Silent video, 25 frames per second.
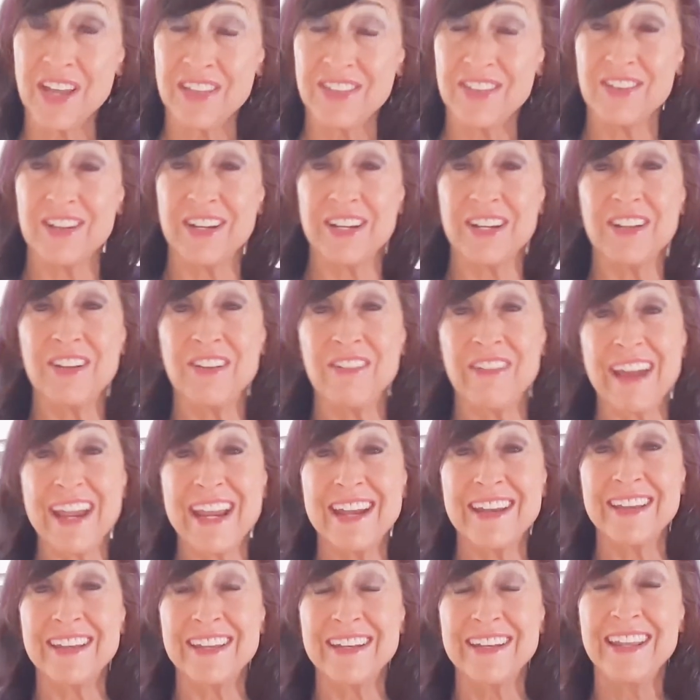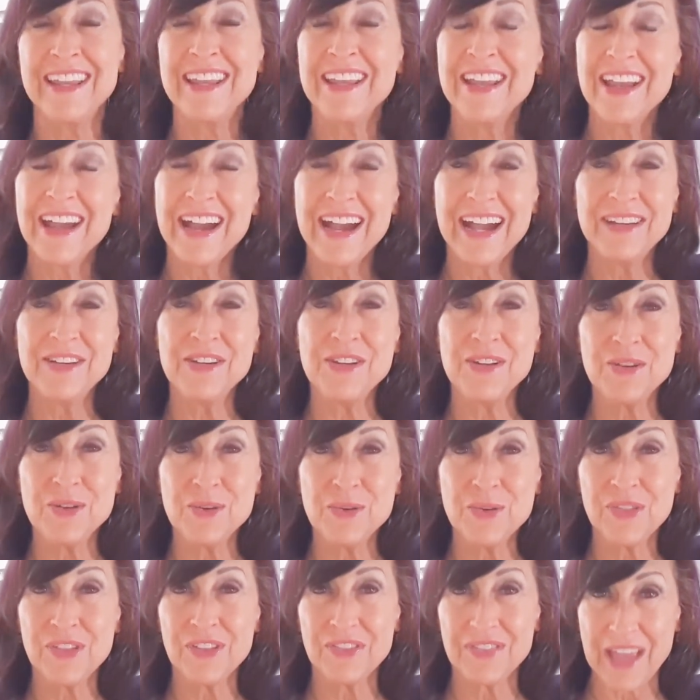other and graded, I
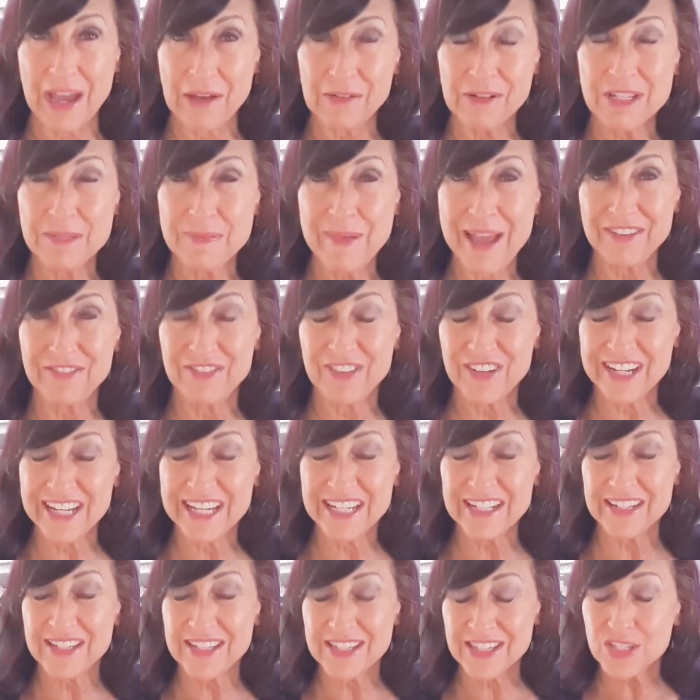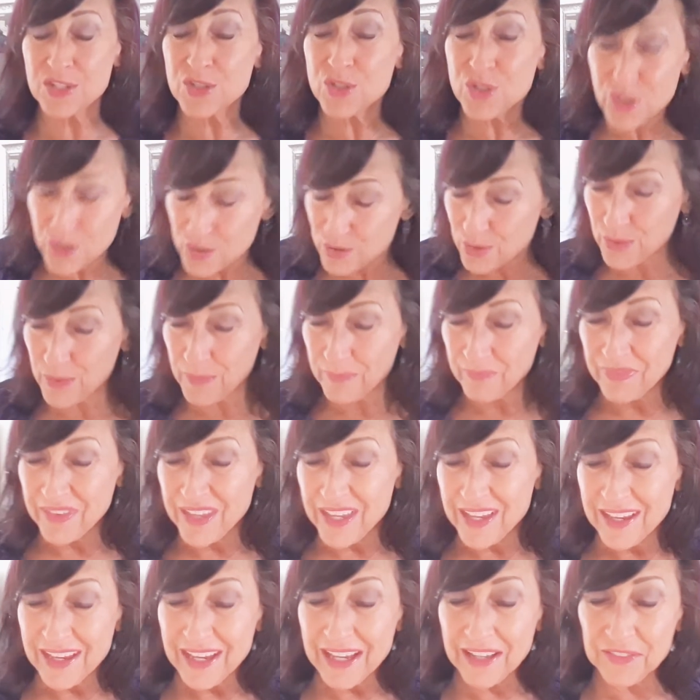knew that that was bad for kids too.
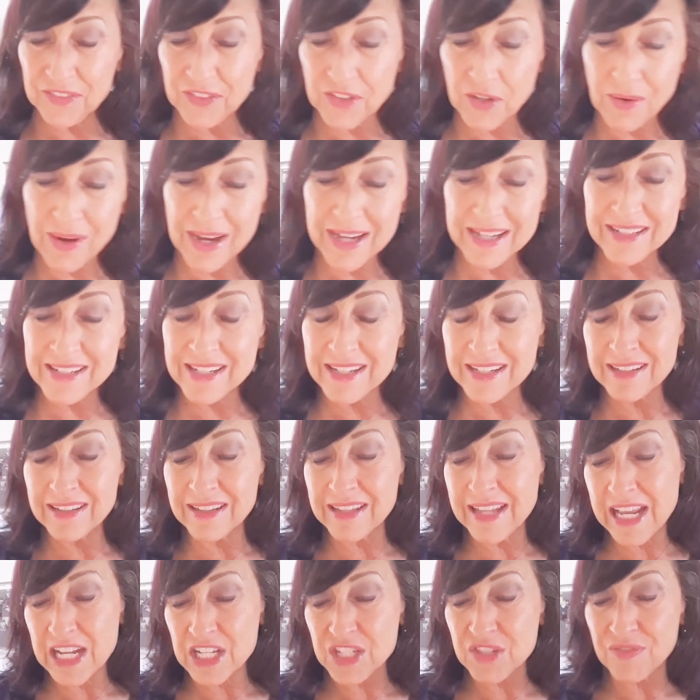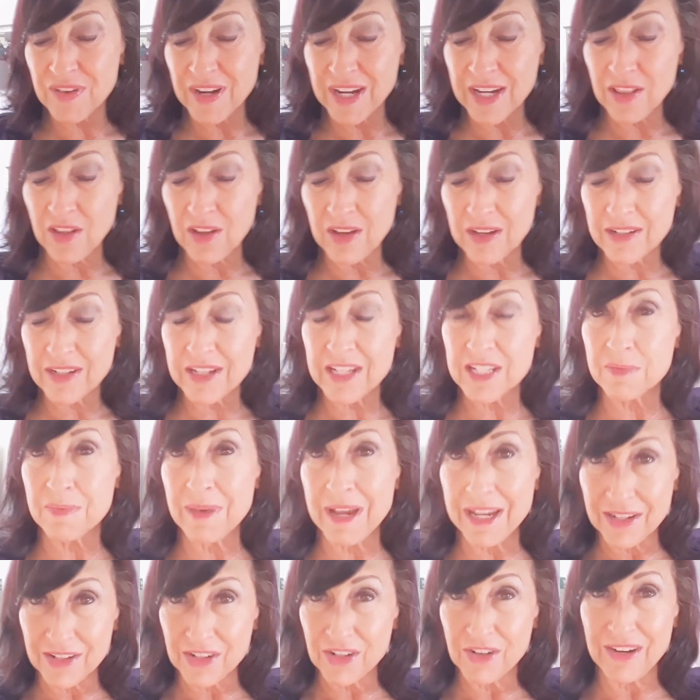And so I didn't last very long because
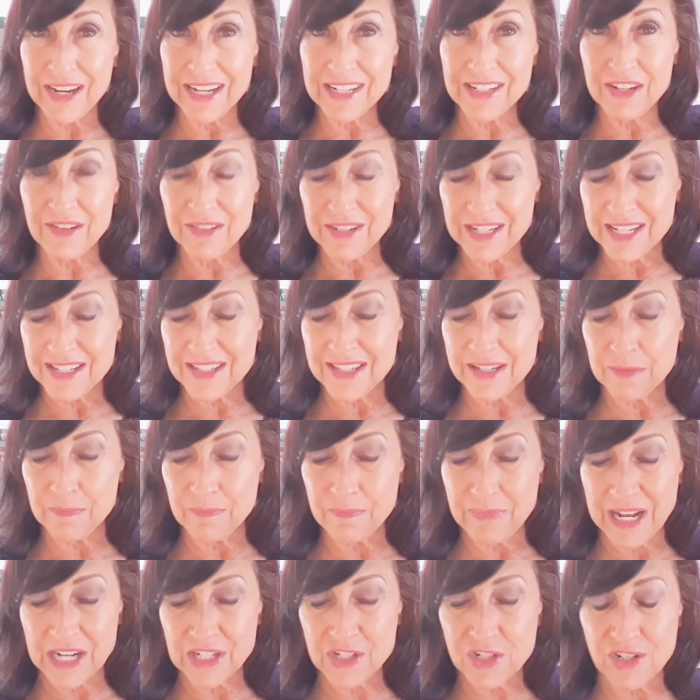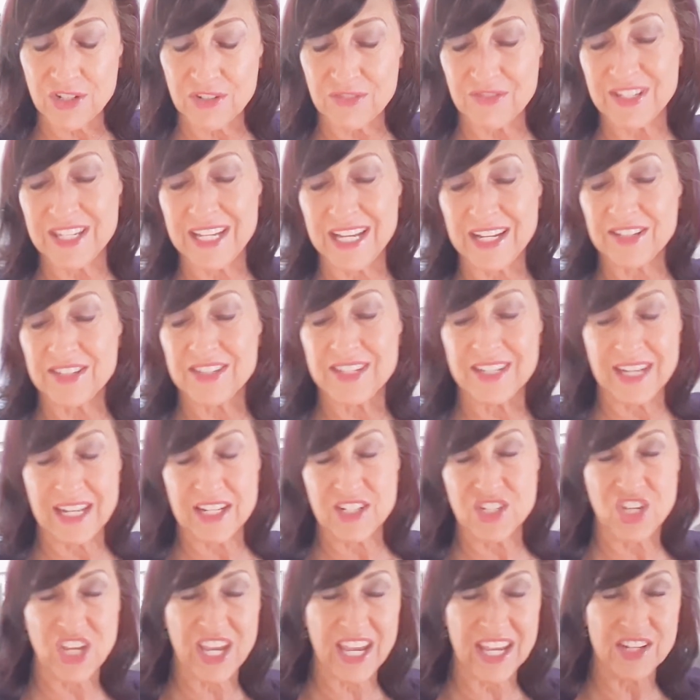my undergrad degree is a Bachelor of Science in
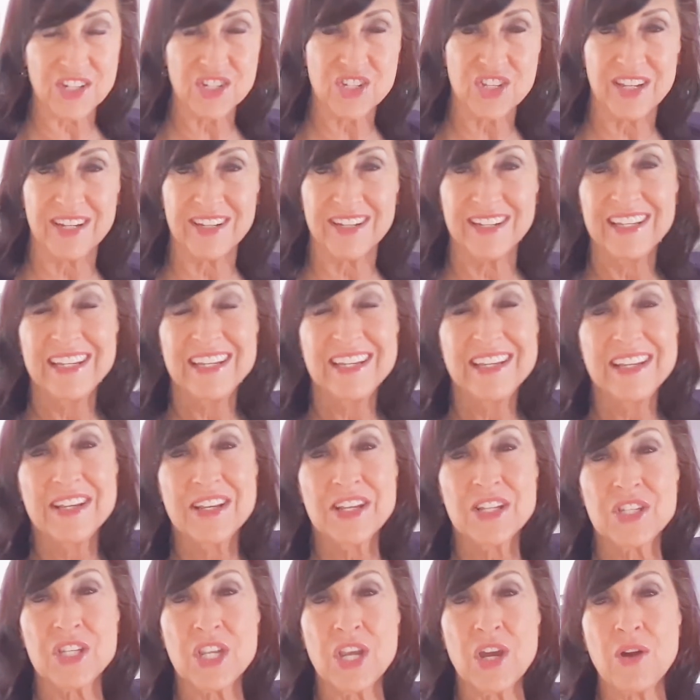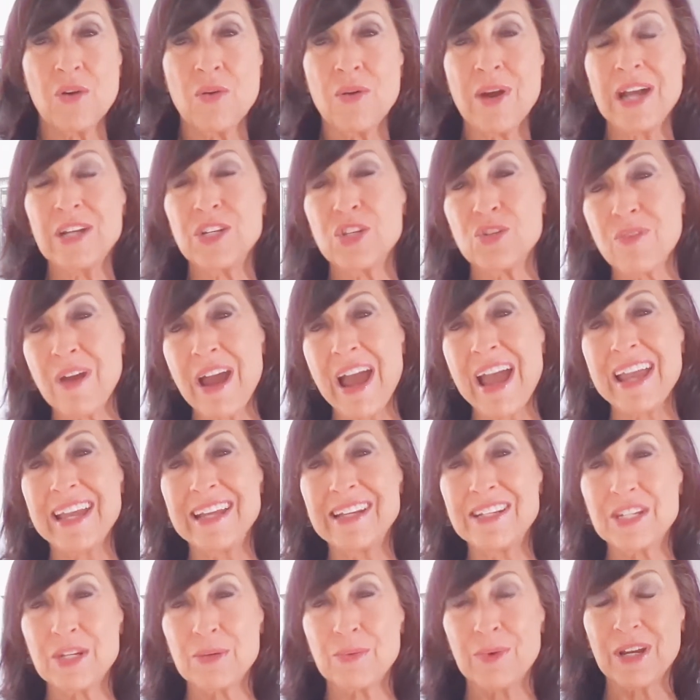Education. So I
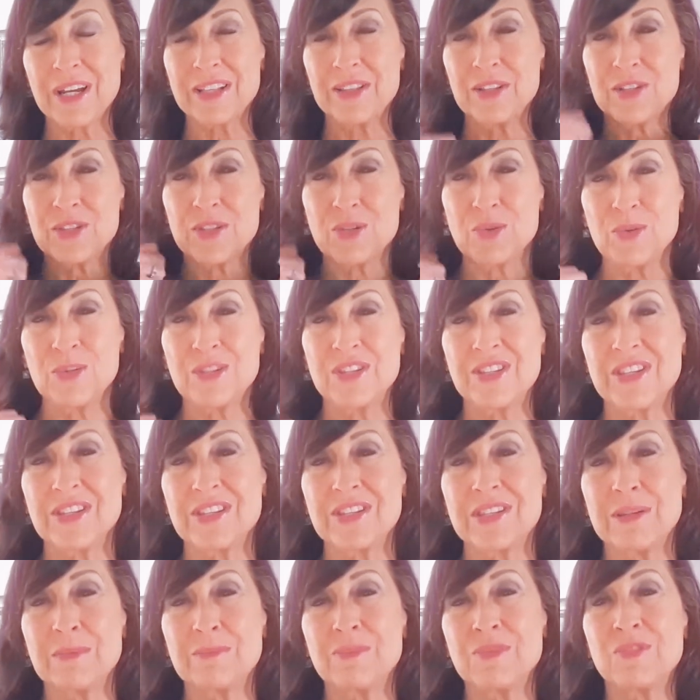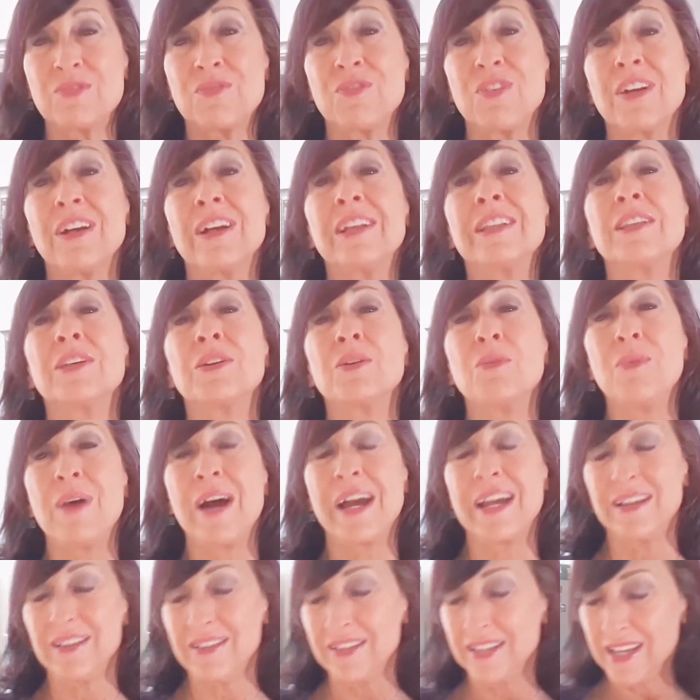tried to work in the school systems for a little
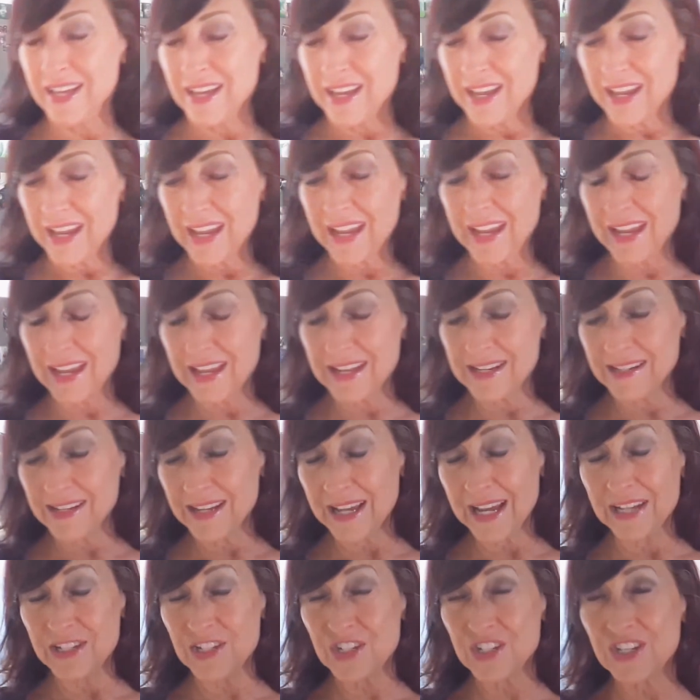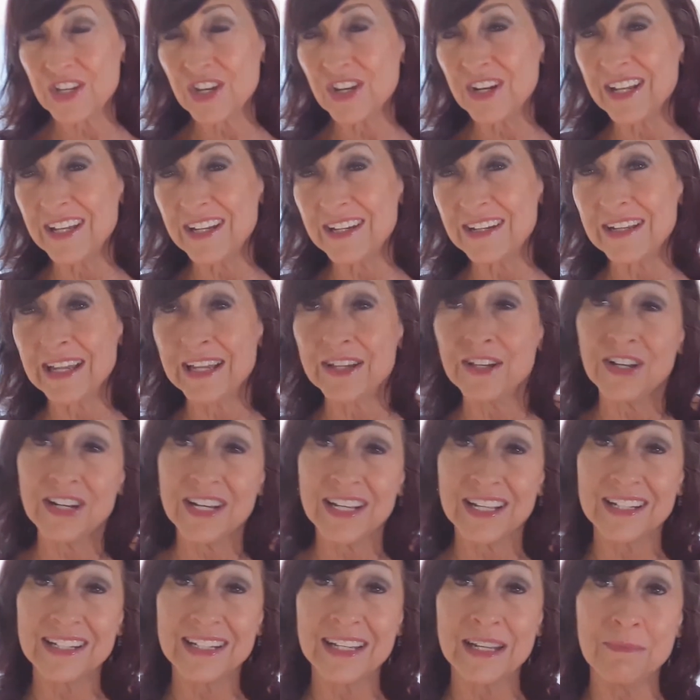while and I just couldn't. I
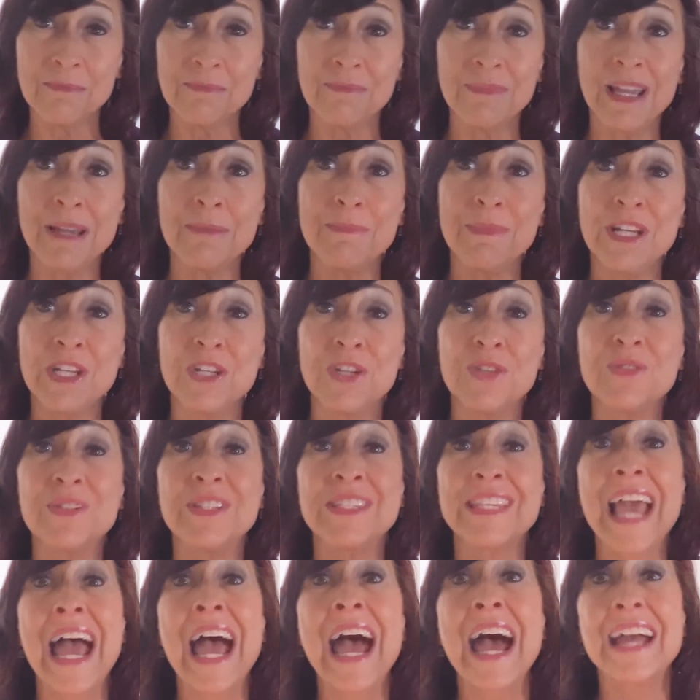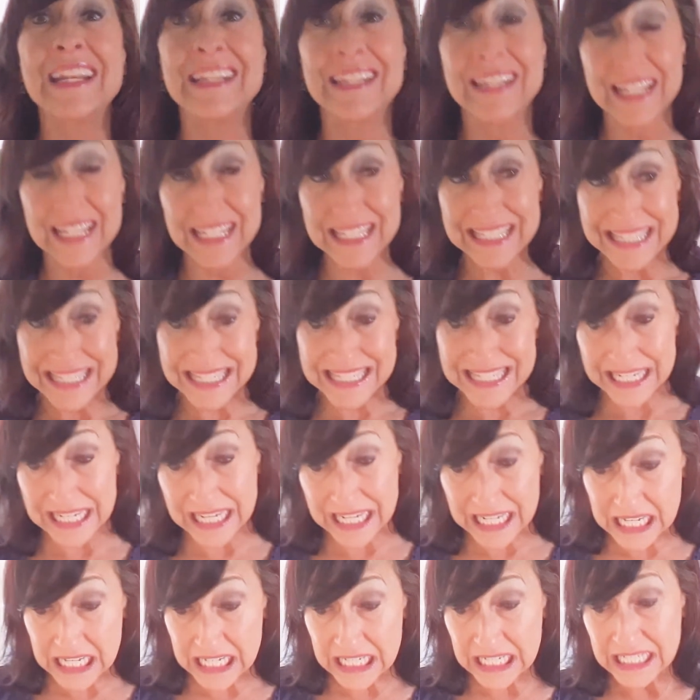couldn't. It made me too sad and
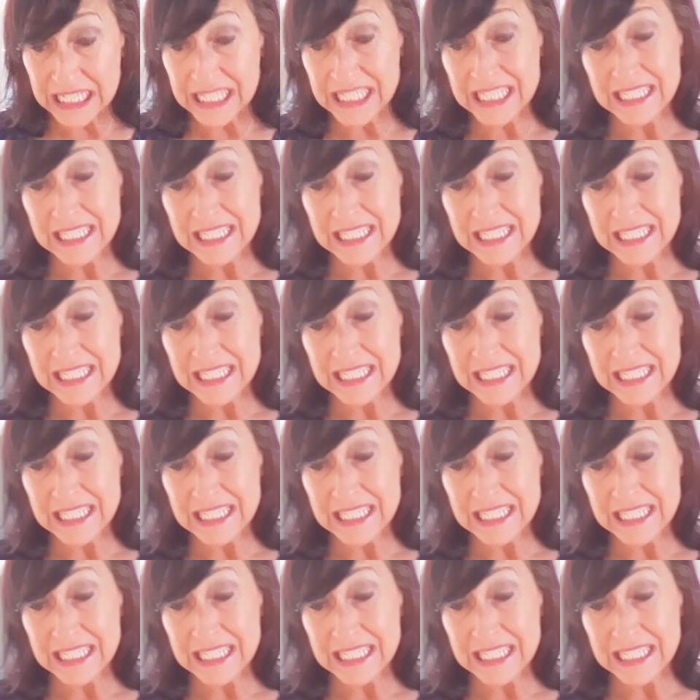sick.